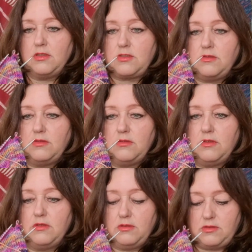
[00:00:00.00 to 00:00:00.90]
it's
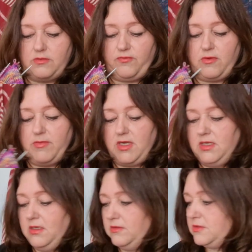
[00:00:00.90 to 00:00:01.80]
going from my
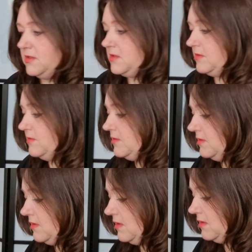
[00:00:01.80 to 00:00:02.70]
needles. It's also
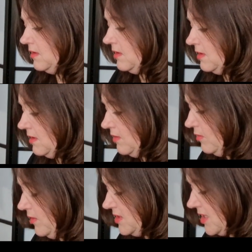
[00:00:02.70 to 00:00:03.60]

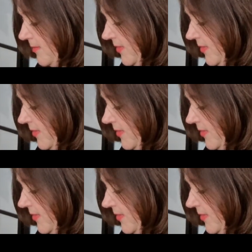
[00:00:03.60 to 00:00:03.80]
always